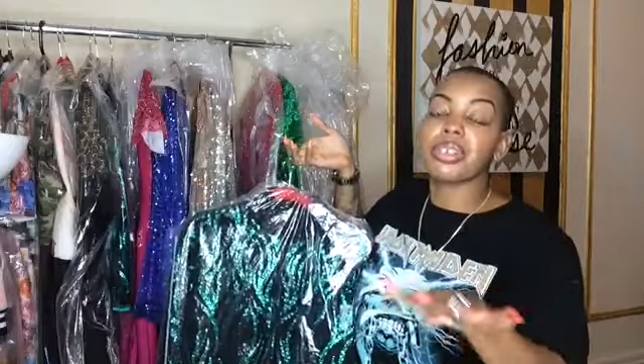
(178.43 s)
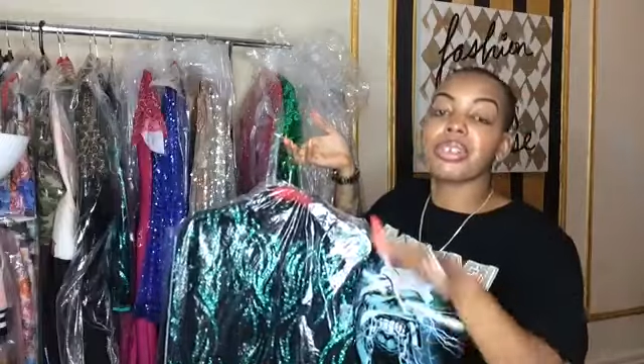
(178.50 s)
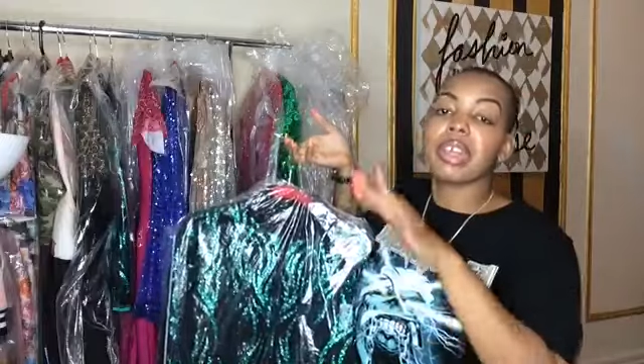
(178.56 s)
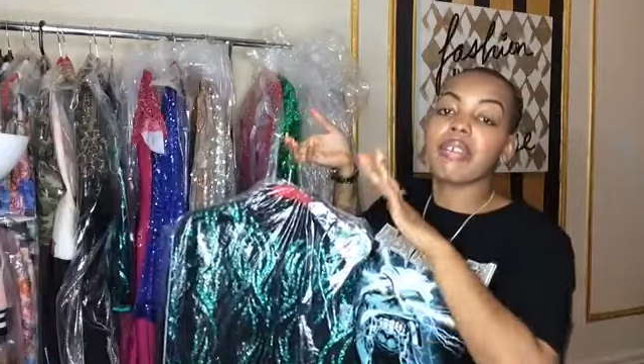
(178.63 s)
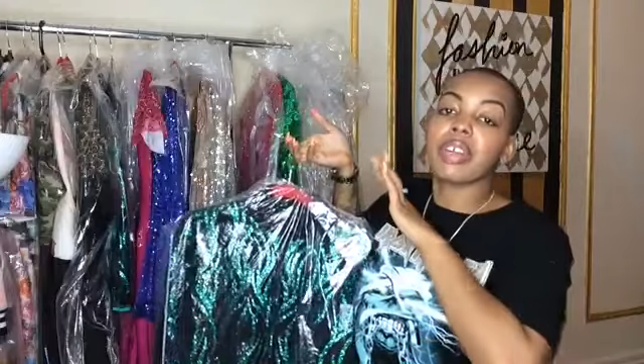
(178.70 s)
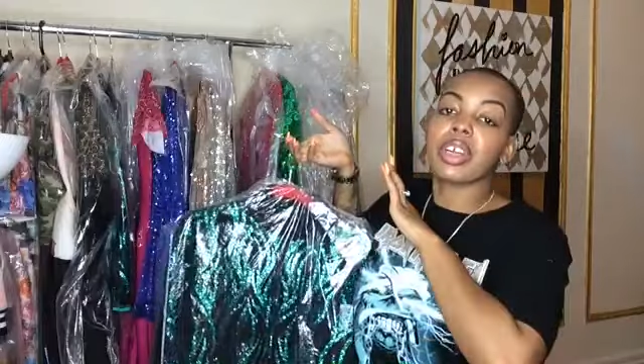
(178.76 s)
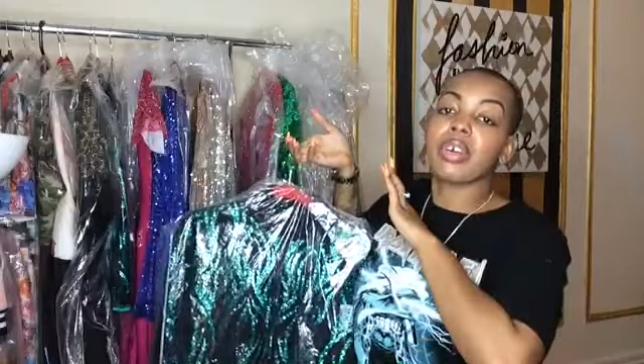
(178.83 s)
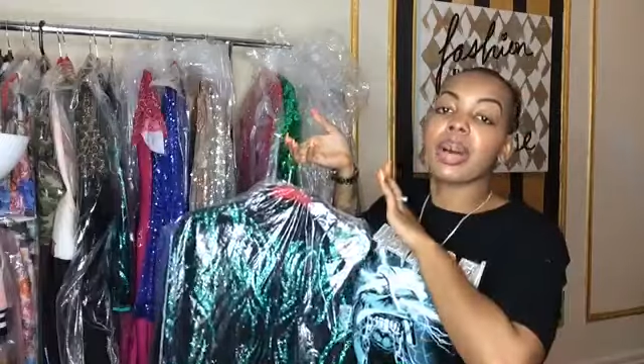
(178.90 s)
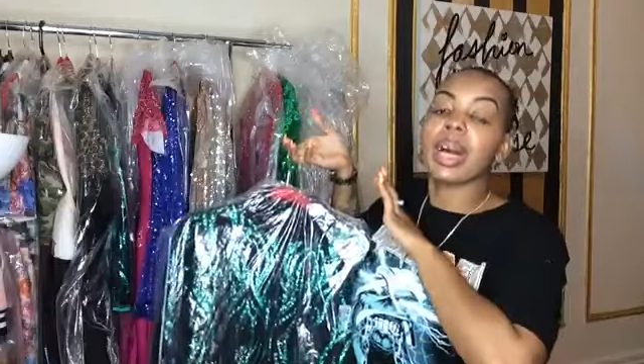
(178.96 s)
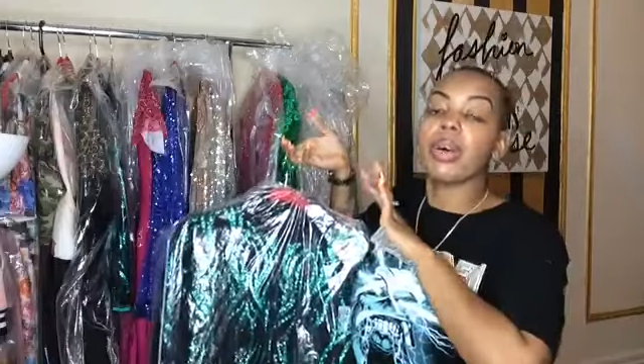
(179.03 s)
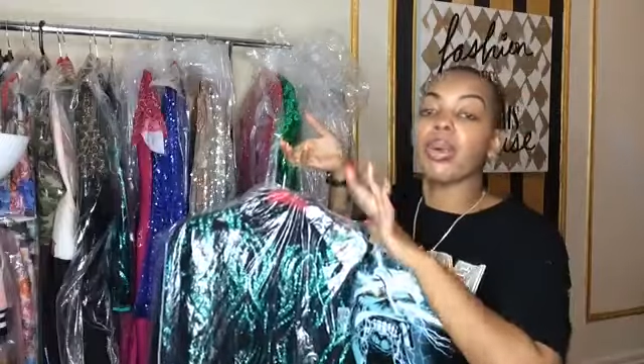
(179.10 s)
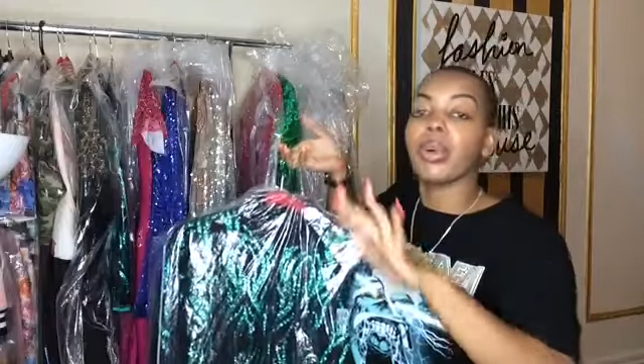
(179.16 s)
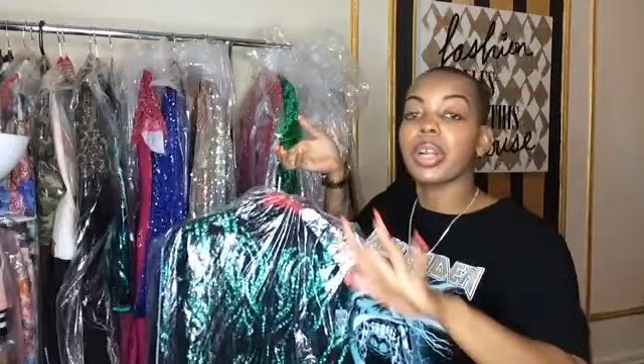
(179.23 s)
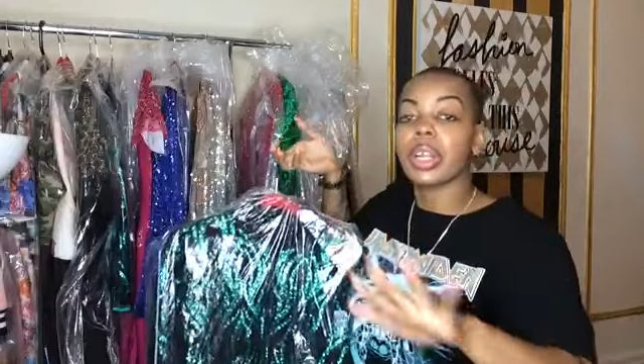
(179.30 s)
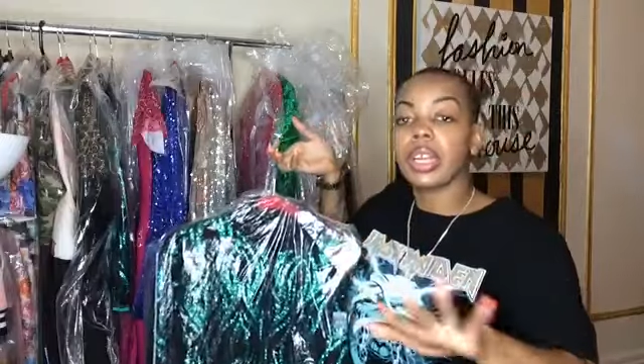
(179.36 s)
You never know how
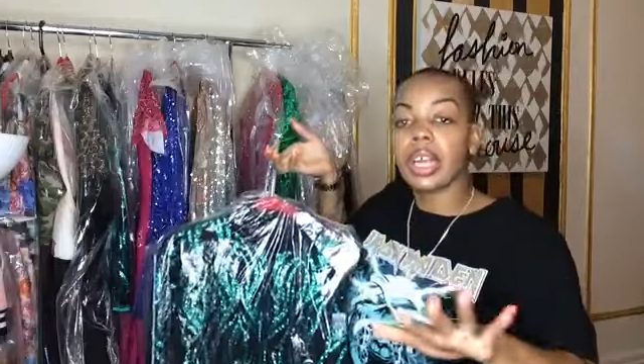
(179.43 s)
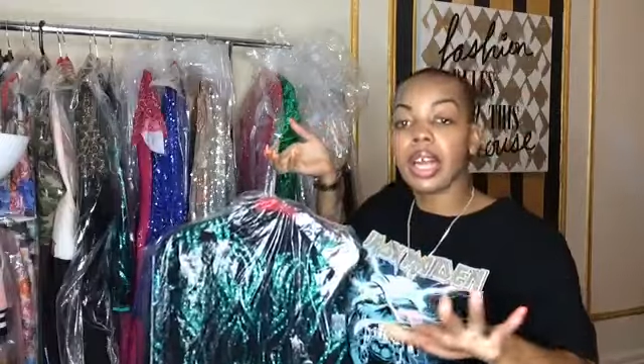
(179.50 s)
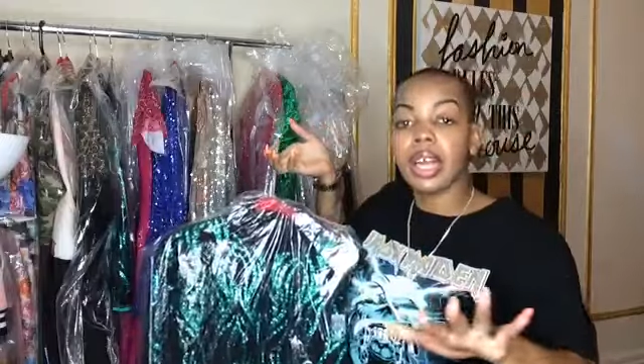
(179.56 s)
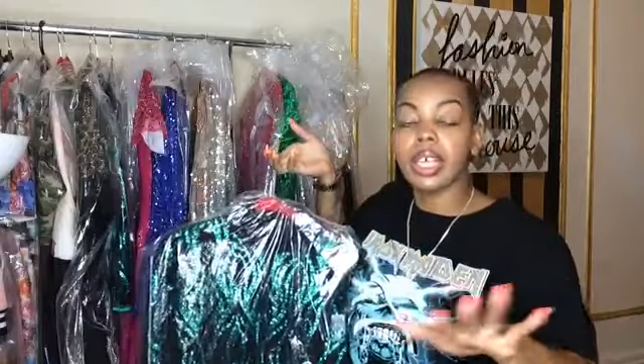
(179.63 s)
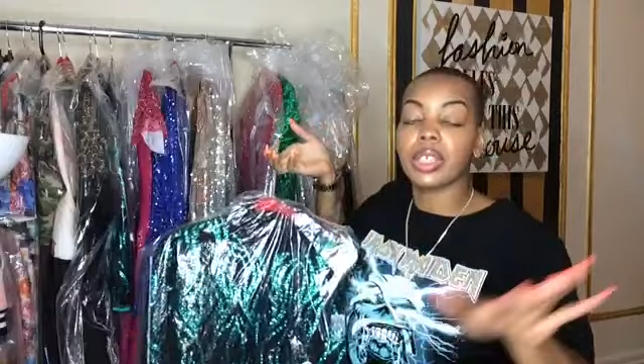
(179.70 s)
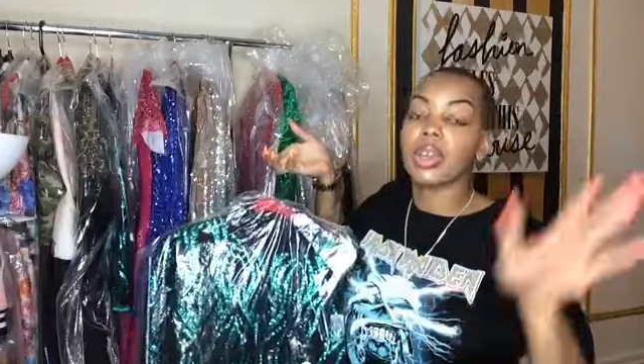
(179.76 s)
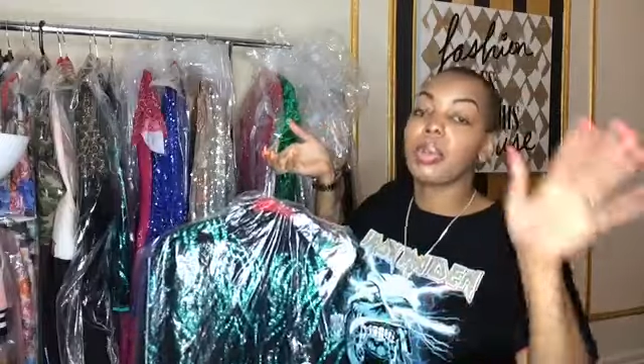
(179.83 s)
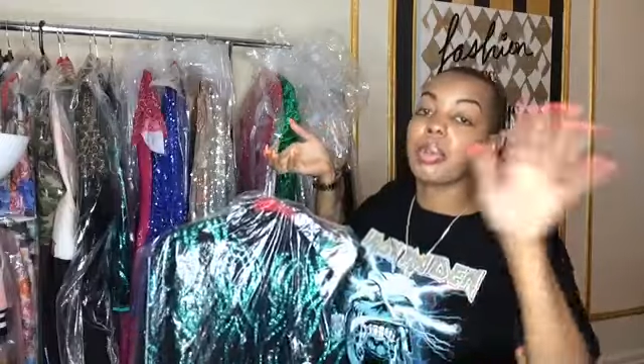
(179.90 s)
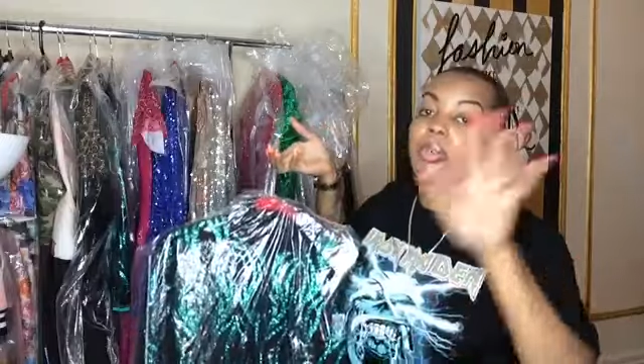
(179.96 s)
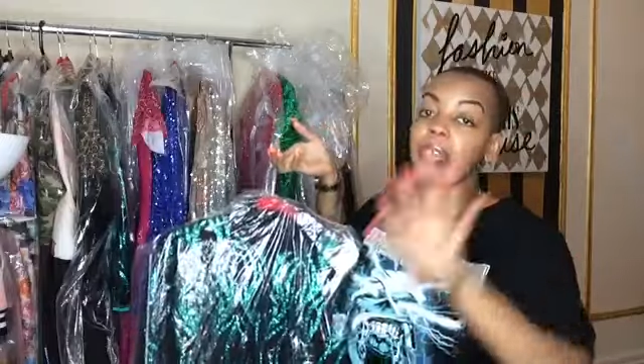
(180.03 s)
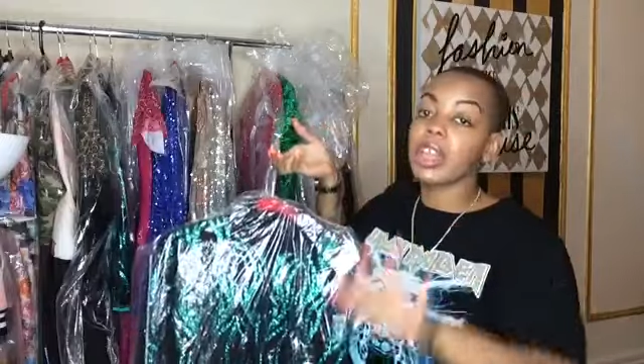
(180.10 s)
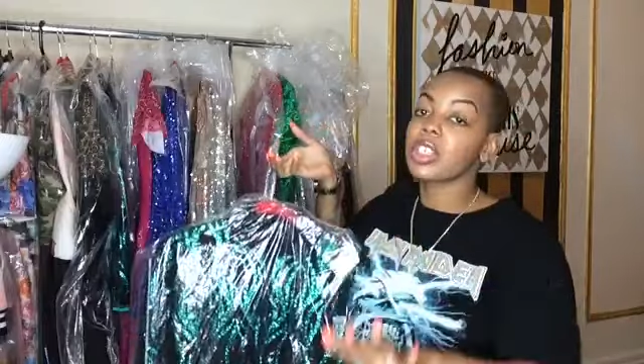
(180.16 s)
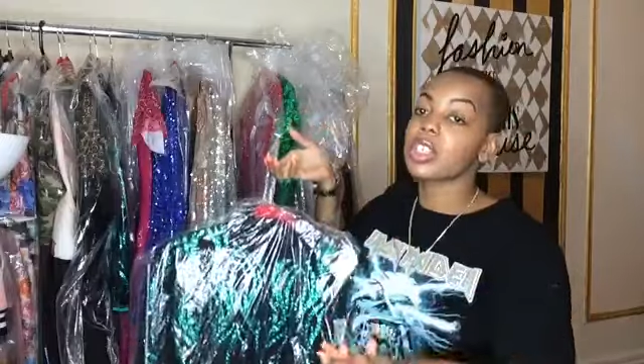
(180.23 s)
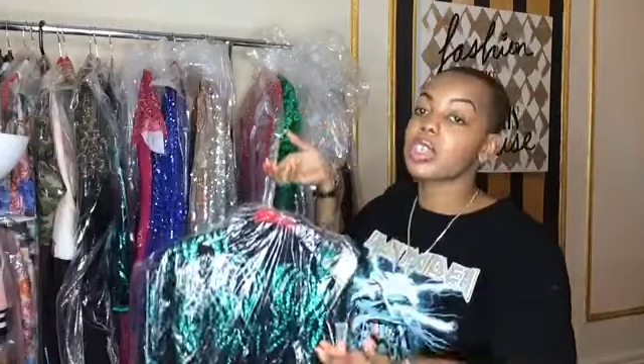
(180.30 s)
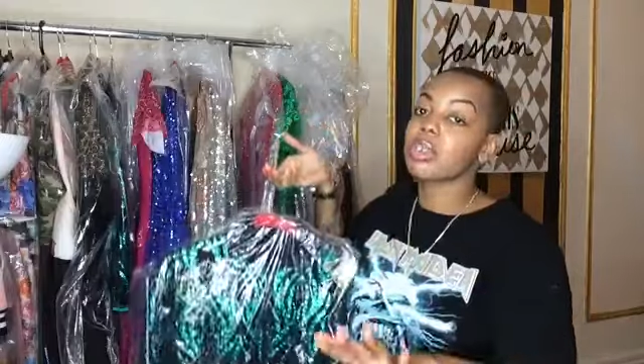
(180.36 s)
organized or
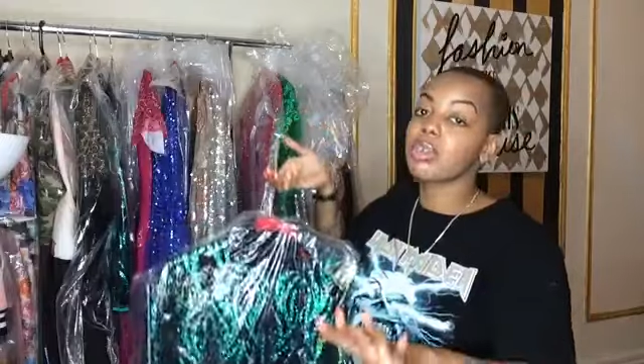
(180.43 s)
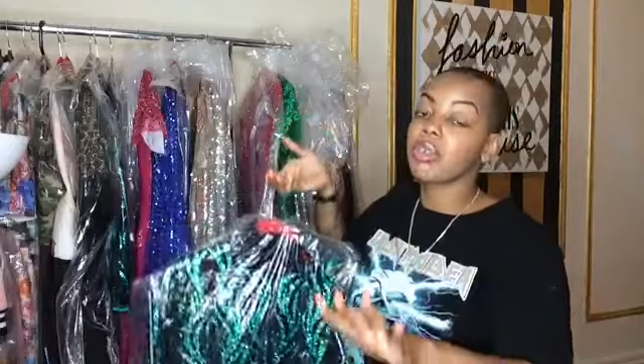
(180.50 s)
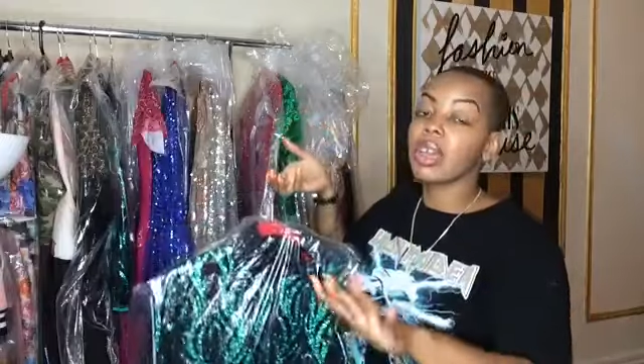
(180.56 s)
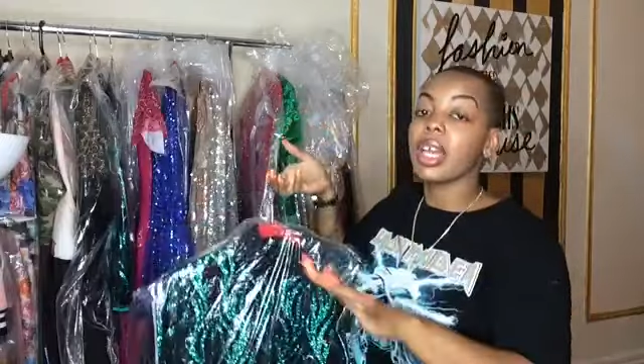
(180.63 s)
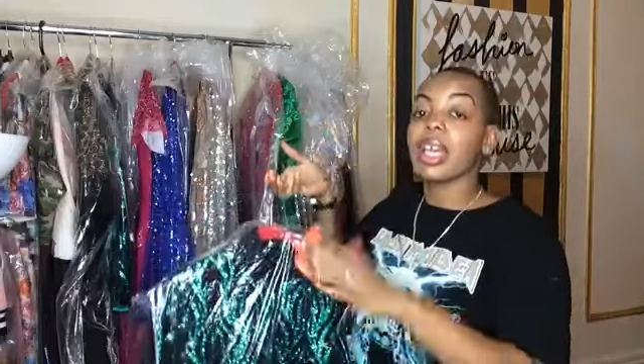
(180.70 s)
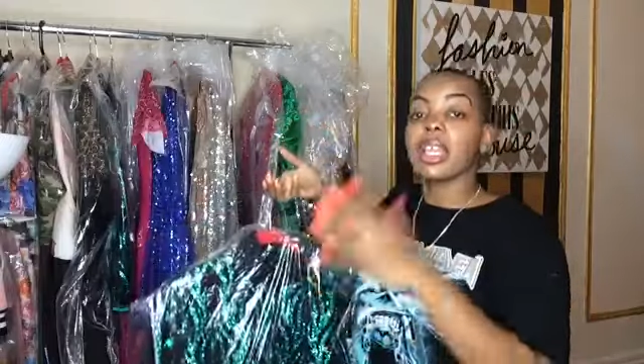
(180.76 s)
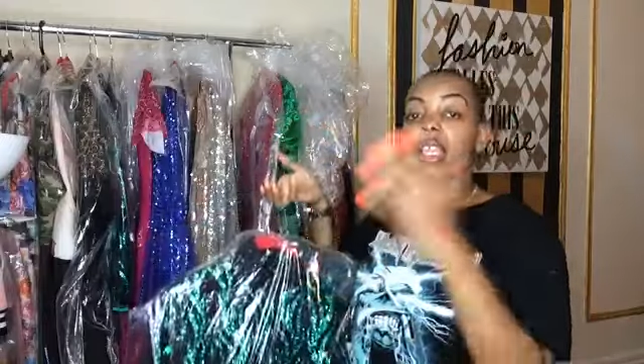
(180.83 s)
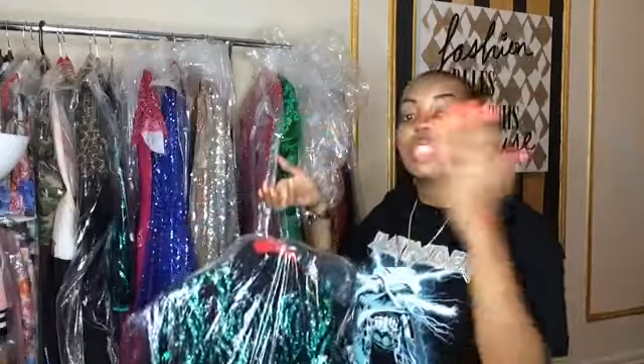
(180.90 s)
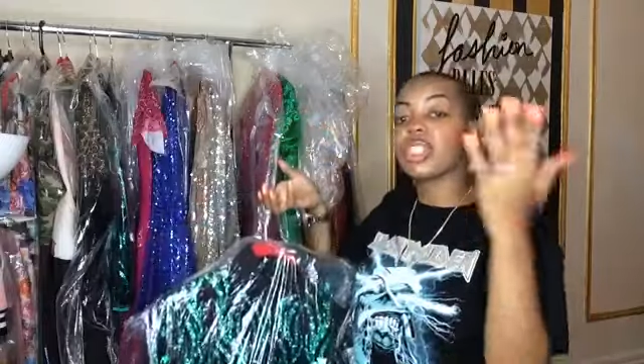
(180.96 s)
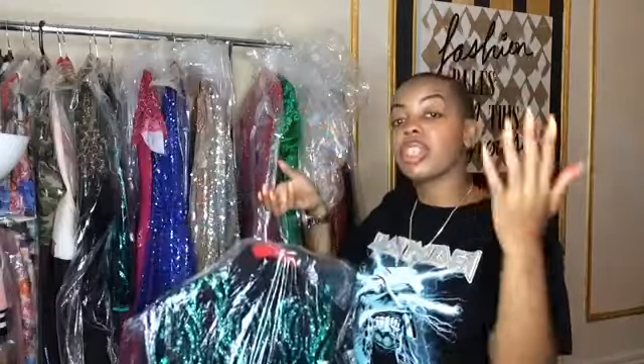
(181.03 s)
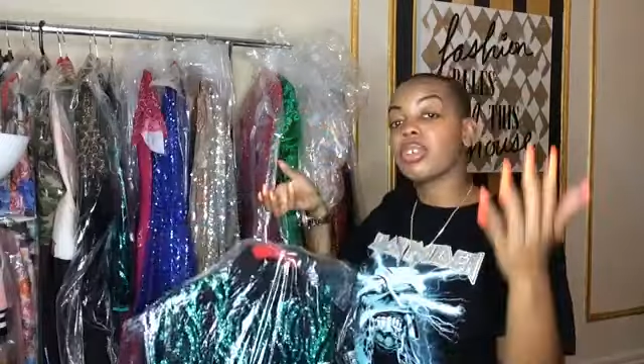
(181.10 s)
unprofessional these